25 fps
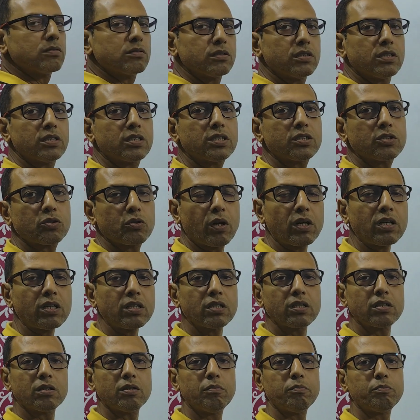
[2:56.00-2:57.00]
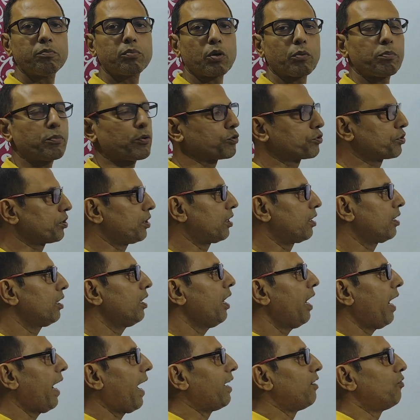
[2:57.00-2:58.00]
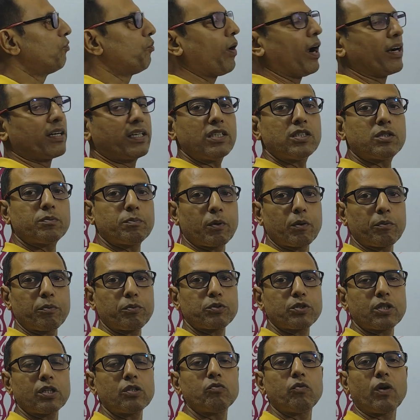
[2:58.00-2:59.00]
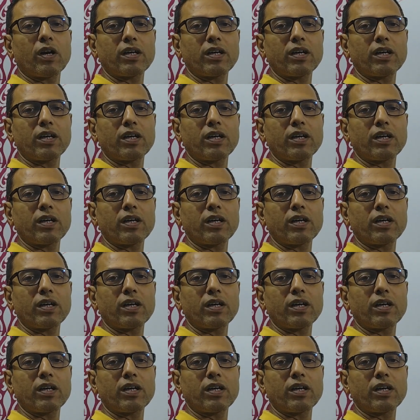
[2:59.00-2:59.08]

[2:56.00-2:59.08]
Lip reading: This is what proportion. And what is proportion?